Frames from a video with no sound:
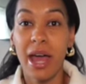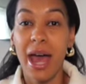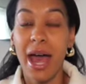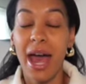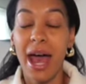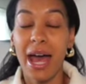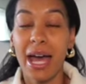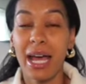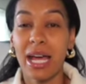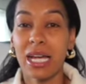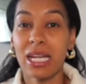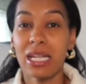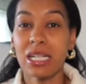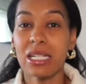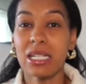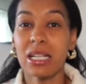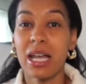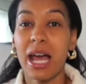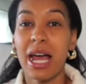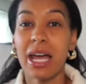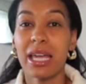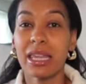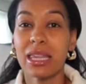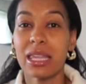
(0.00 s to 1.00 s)
And
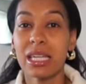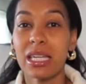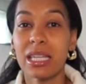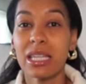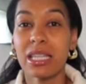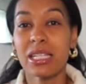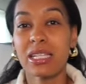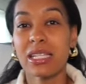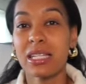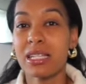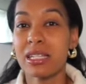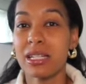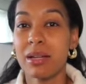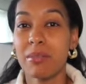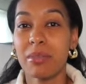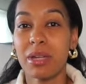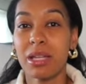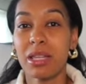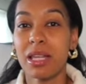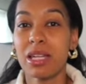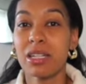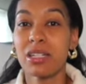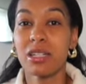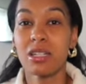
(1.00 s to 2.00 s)
I think this is
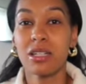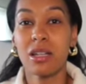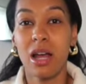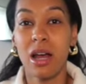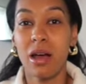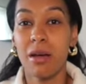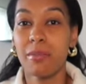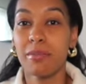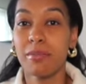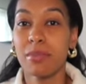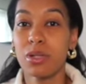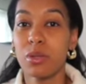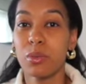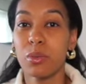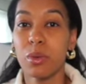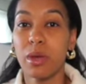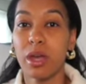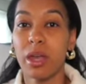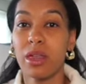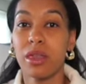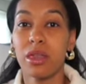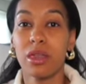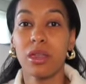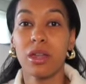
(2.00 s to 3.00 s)
something that just comes
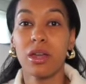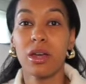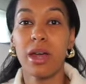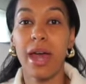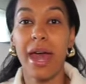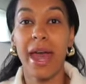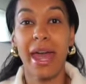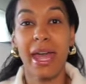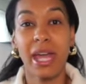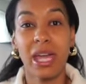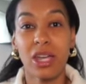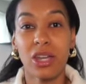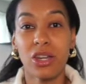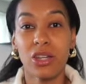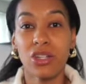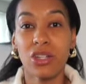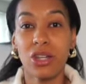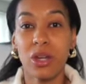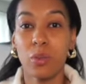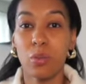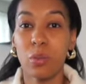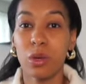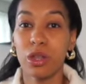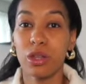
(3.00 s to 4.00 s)
with age
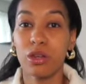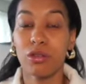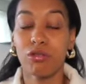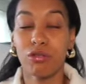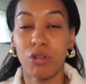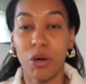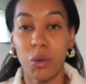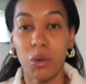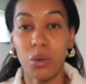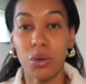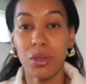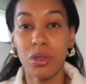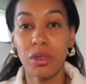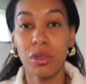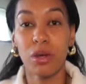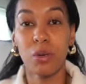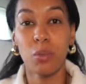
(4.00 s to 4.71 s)
and with growth.